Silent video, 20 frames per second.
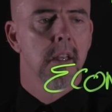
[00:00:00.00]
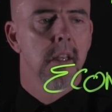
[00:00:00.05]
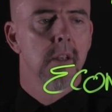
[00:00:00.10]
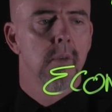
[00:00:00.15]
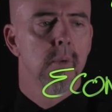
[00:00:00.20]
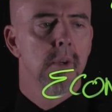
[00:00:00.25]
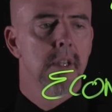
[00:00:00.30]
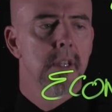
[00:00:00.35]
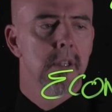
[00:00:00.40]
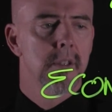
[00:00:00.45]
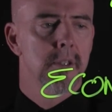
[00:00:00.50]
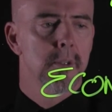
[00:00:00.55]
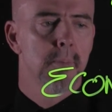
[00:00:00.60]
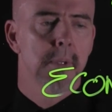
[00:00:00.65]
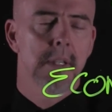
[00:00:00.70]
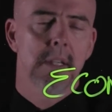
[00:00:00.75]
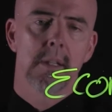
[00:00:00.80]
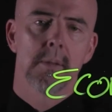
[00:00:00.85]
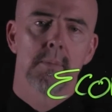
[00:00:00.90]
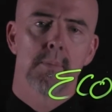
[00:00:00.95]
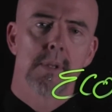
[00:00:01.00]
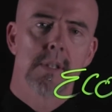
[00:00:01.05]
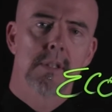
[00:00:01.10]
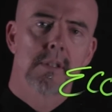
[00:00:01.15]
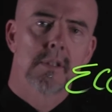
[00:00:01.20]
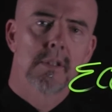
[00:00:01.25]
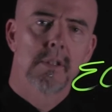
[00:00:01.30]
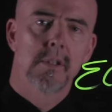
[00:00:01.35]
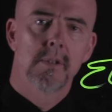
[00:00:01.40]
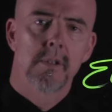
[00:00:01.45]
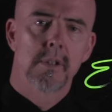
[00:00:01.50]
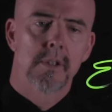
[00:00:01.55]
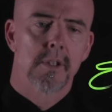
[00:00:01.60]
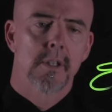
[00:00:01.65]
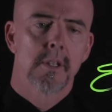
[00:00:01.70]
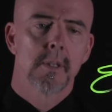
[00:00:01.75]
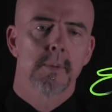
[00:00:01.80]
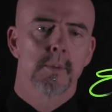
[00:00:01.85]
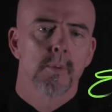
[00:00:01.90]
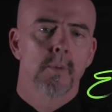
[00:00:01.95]
If we don't speak in business unit
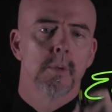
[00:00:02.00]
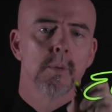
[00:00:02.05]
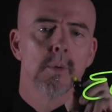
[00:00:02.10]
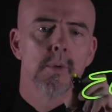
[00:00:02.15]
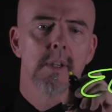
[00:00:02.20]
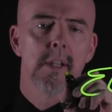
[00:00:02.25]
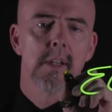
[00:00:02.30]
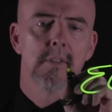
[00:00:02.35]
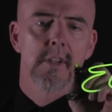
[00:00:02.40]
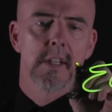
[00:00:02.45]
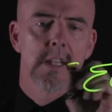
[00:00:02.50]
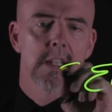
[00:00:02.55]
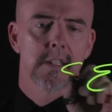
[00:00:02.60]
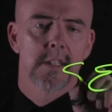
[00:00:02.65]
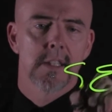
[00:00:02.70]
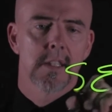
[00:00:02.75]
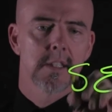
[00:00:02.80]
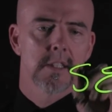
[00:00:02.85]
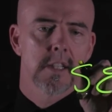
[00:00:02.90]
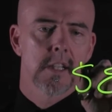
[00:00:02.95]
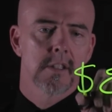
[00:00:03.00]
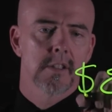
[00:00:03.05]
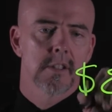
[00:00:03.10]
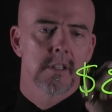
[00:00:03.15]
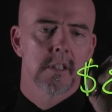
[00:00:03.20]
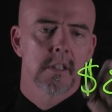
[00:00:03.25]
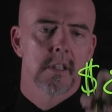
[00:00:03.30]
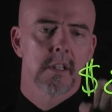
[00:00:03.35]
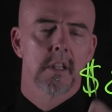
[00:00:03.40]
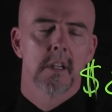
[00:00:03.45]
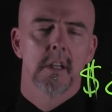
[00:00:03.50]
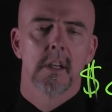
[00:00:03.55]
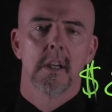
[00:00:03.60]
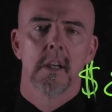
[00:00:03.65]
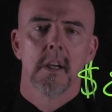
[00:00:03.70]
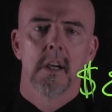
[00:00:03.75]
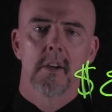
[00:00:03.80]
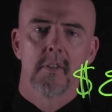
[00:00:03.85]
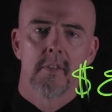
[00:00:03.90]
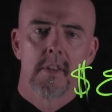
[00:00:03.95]
terms, we will never get the attention
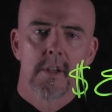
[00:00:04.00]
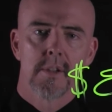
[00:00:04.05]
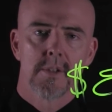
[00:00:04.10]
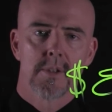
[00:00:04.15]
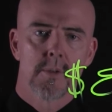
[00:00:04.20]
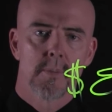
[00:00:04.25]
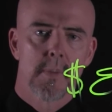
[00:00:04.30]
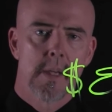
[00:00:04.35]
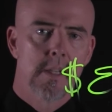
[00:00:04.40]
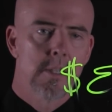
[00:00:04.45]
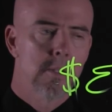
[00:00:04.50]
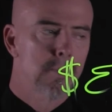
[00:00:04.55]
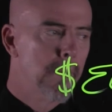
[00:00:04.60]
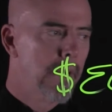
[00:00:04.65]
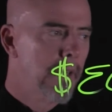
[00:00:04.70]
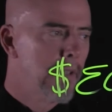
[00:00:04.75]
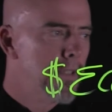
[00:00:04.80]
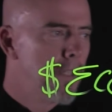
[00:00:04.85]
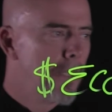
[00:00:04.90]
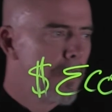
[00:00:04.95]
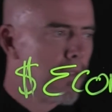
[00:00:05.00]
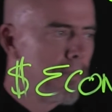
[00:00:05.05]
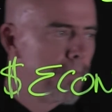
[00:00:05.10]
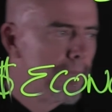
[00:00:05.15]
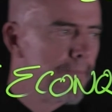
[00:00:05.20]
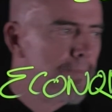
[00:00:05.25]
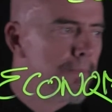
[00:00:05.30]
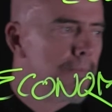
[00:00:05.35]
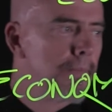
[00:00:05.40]
of those who manage projects.